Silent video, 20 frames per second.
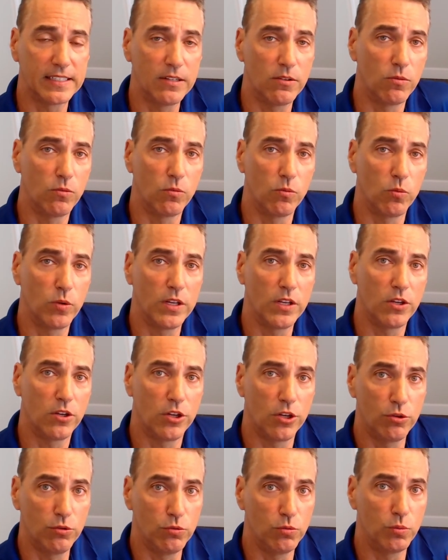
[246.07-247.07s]
And when
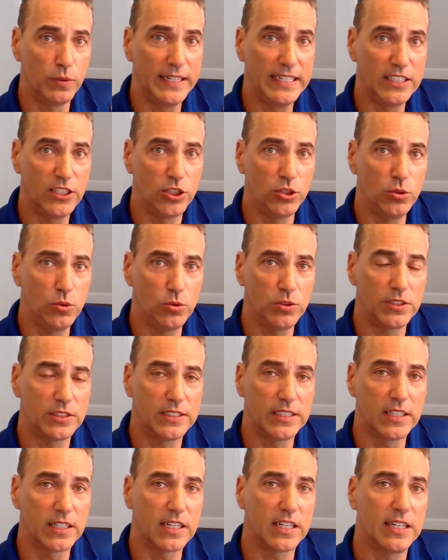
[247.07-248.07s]
you reduce
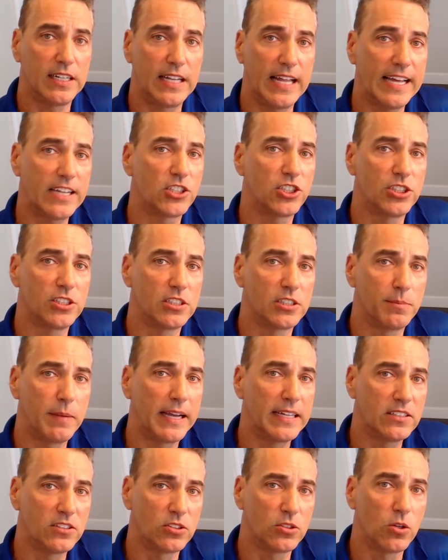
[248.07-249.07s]
the collections
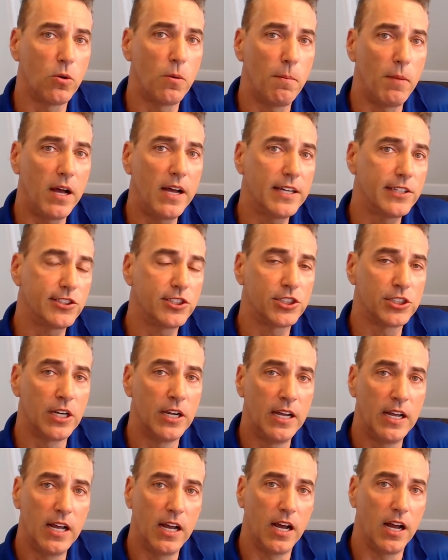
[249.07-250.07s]
by so much,
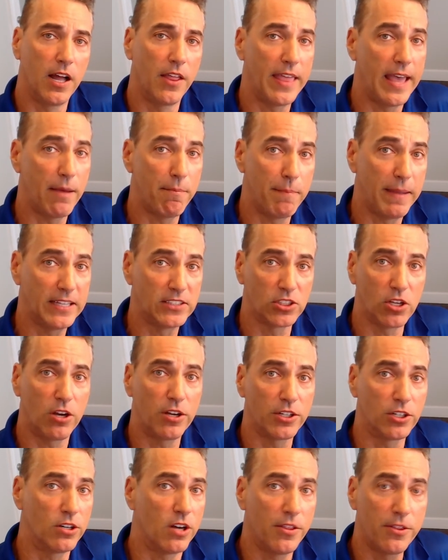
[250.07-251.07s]
that makes all
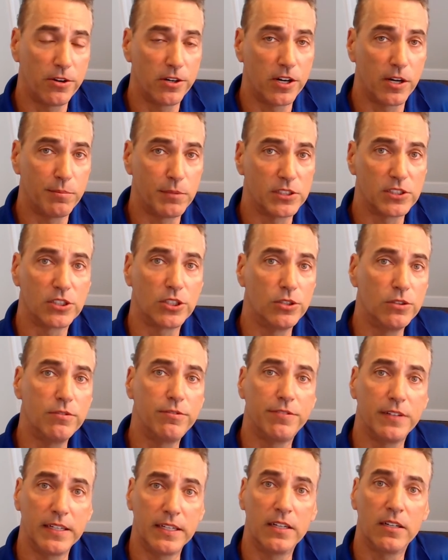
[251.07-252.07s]
your other numbers
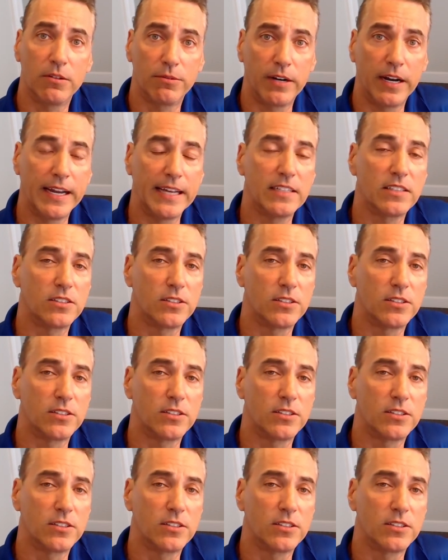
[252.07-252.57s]
goofy, right?